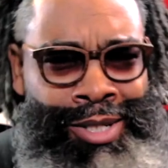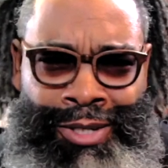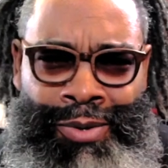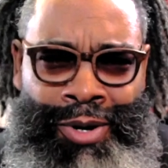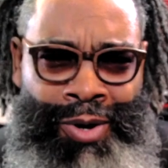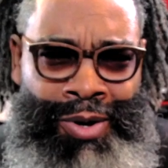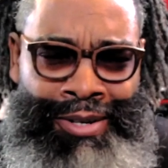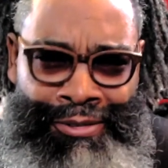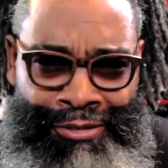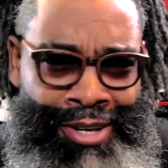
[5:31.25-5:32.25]
what's going on
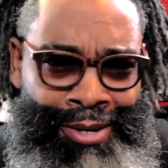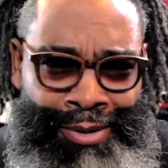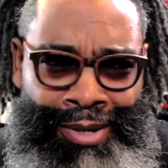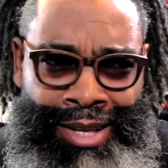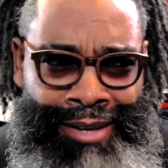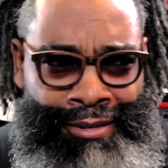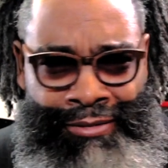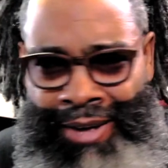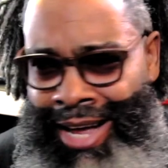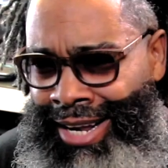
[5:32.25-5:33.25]
in the field,
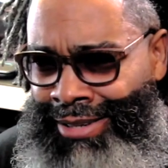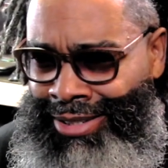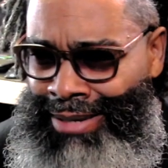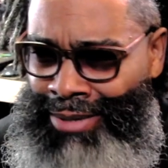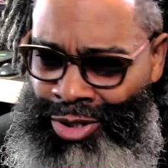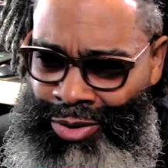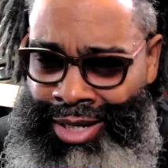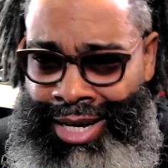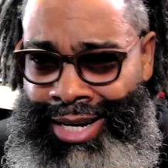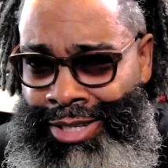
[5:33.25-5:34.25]
find out something that you
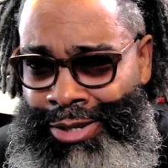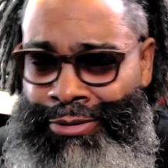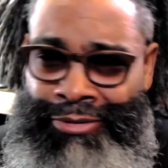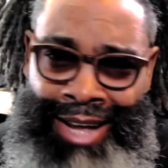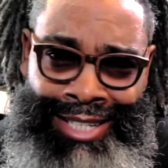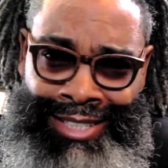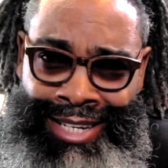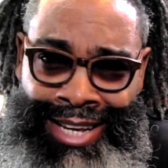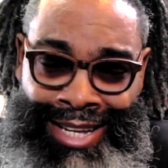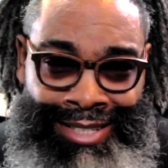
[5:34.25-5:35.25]
can get into, find your
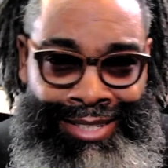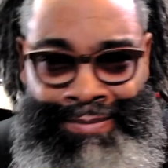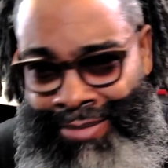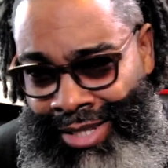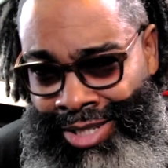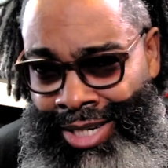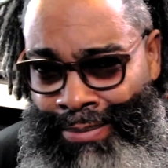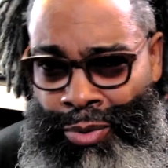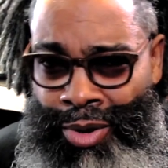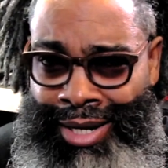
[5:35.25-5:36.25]
niche,
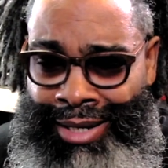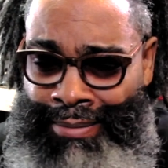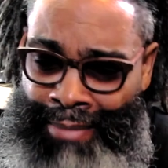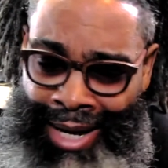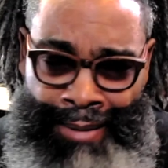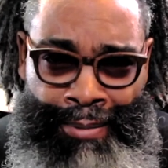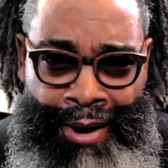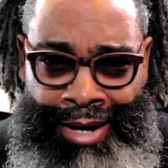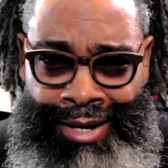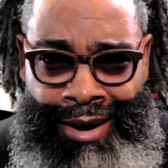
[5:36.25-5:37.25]
jump on it, make it
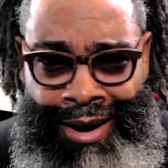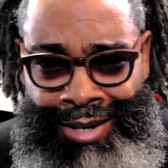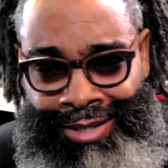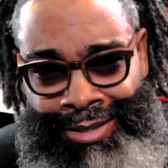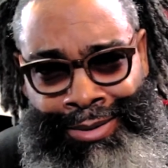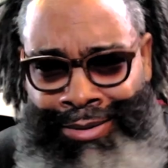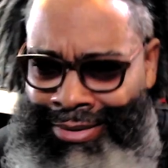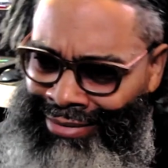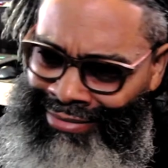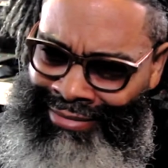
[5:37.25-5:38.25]
part of your arsenal,
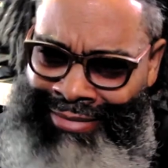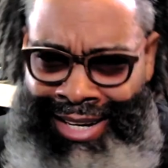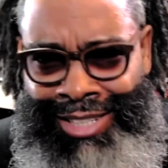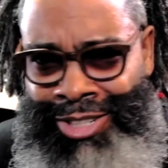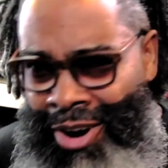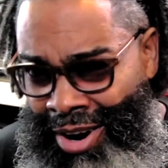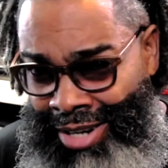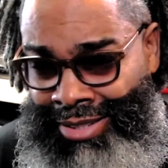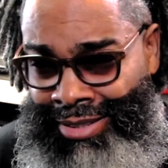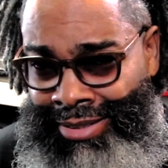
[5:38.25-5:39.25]
and
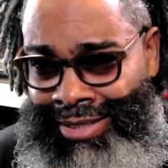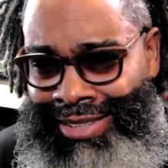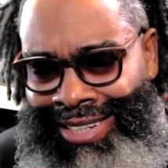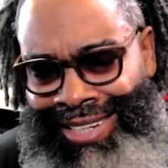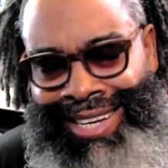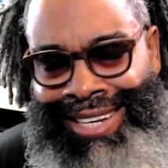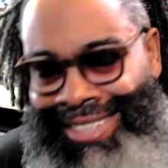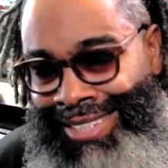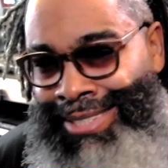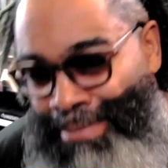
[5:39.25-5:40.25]
charge.
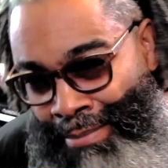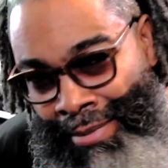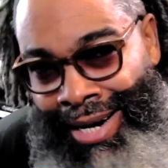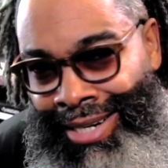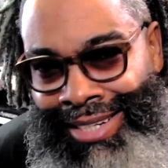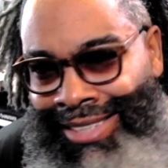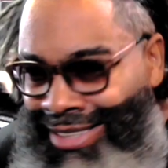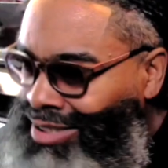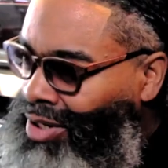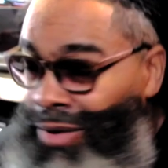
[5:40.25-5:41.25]
Get this money.
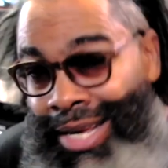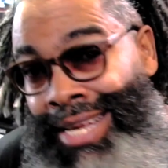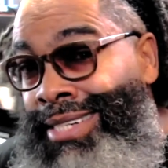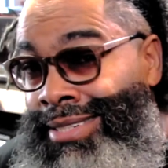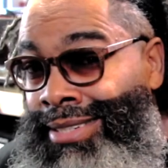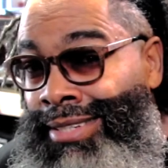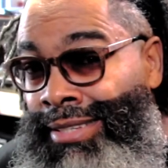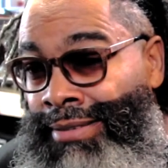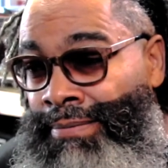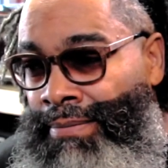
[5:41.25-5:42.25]
It's so easy.
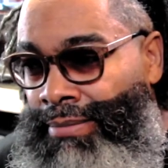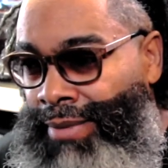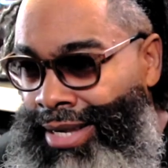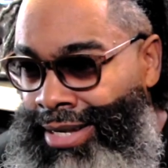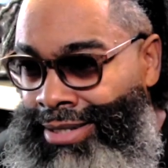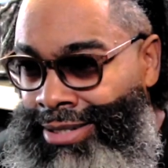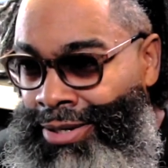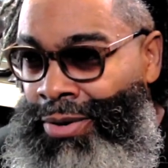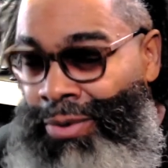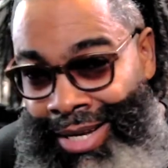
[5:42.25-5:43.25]
It's
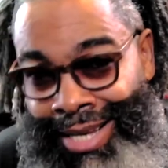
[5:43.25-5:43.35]
so